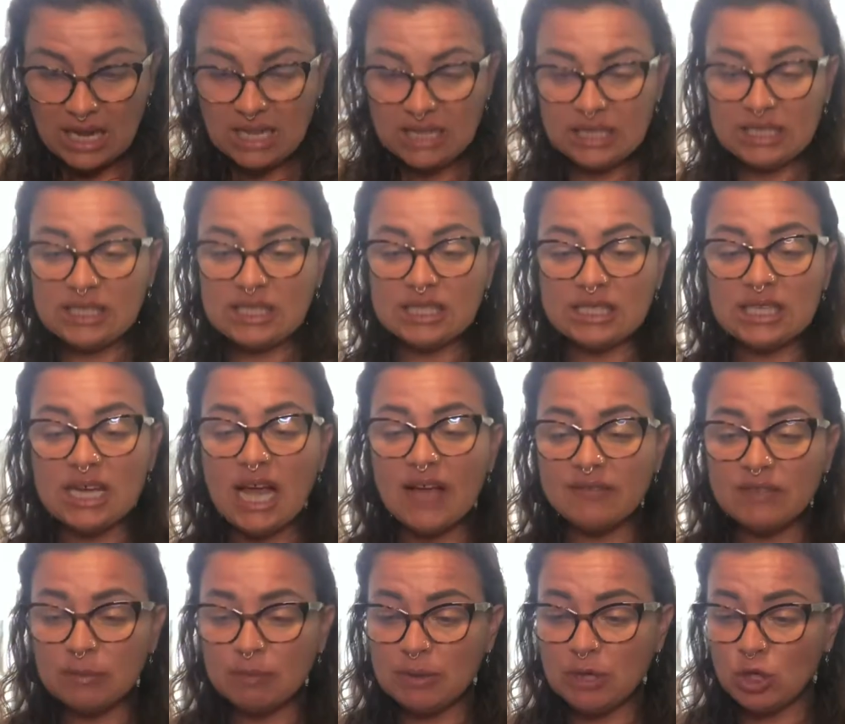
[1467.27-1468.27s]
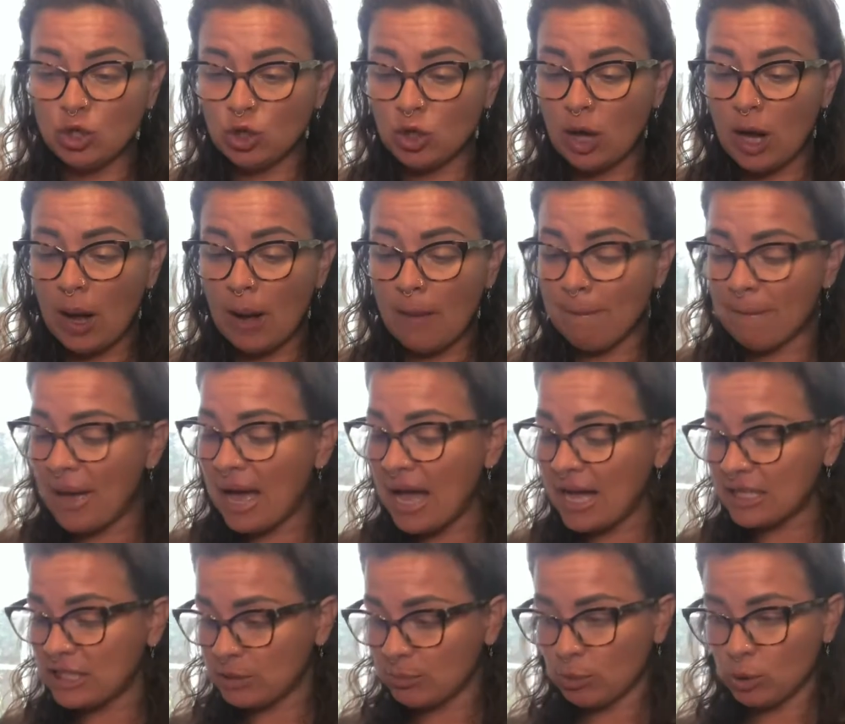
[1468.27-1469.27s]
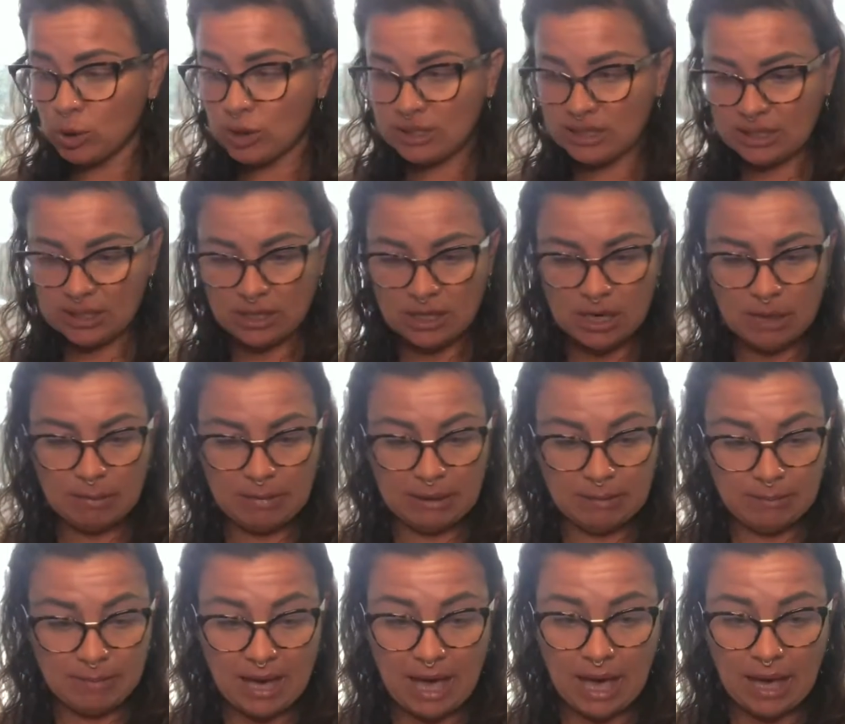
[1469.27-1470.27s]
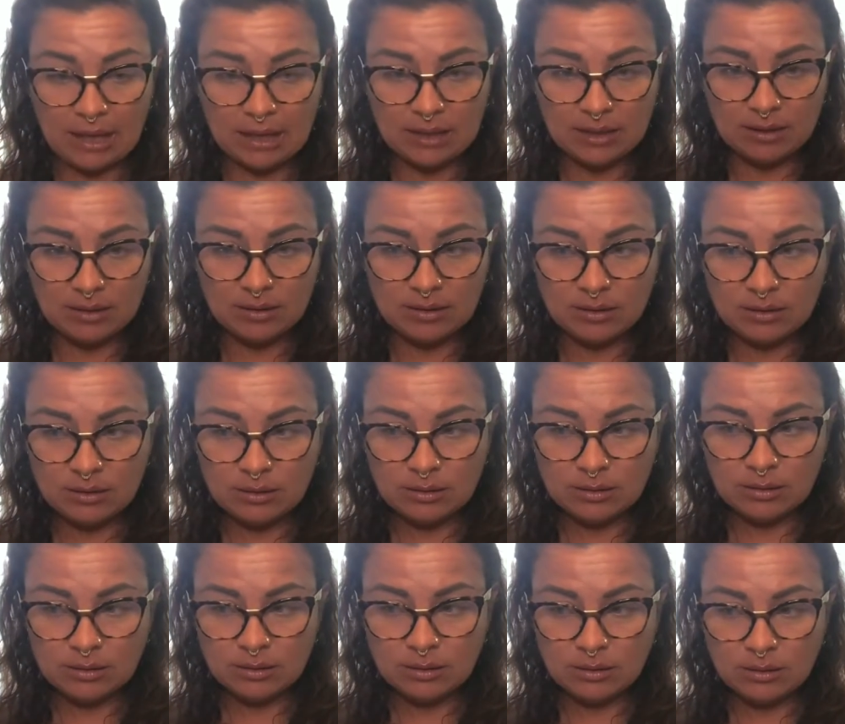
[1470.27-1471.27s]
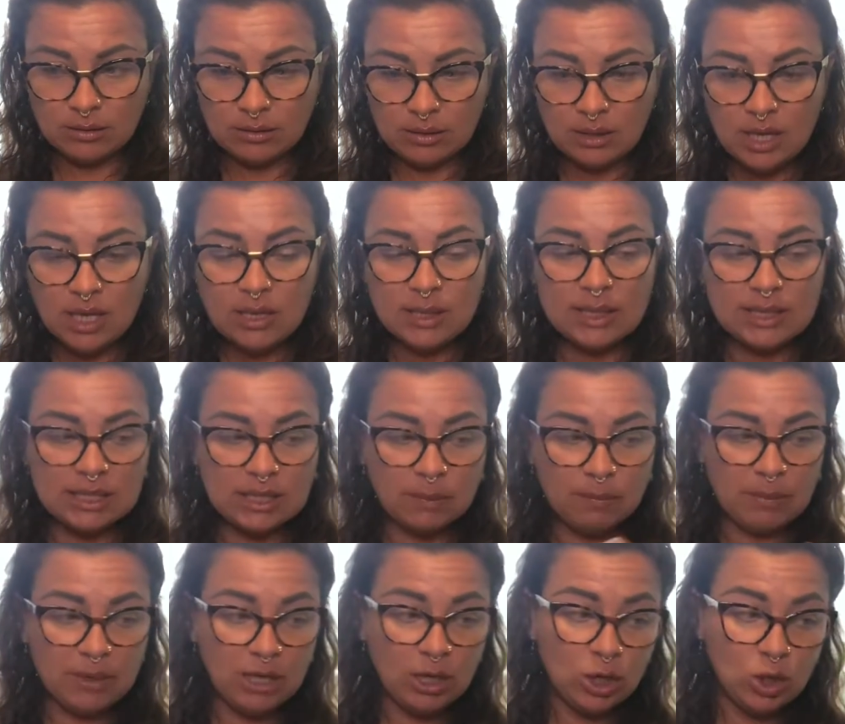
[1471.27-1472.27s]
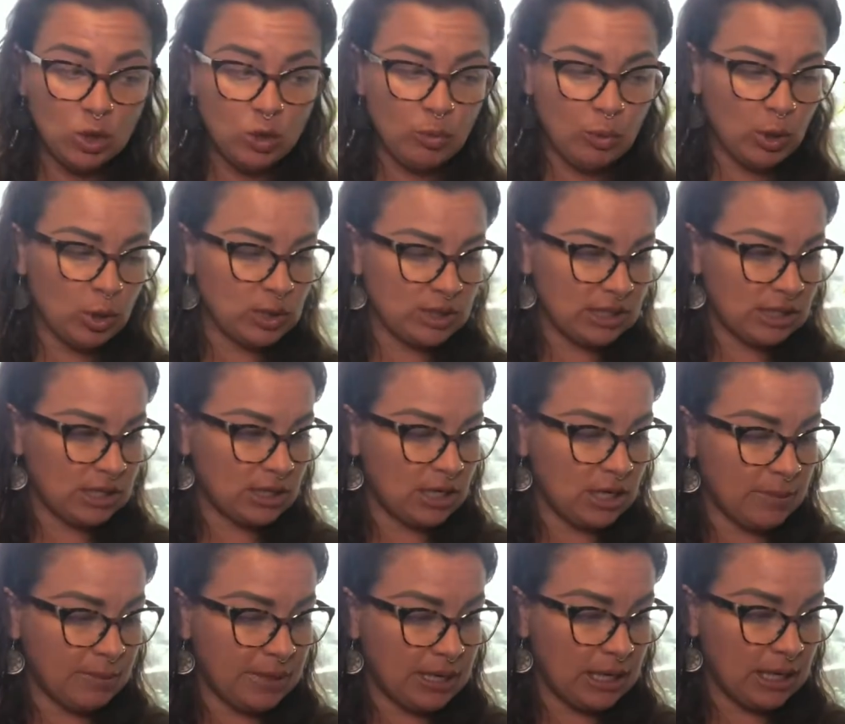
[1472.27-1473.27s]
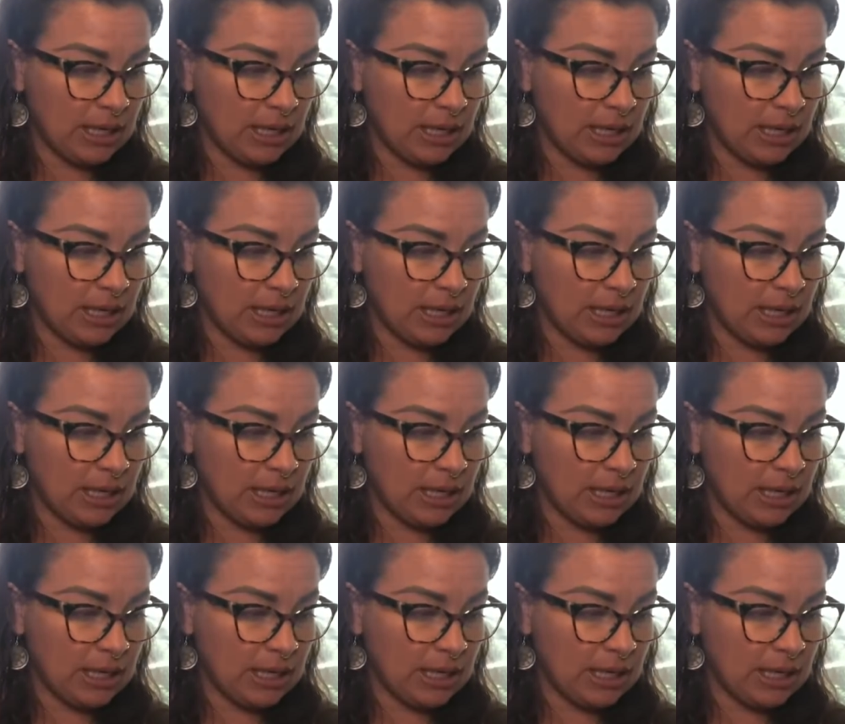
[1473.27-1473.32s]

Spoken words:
This doesn't have to be your past person coming back. This could be a new person coming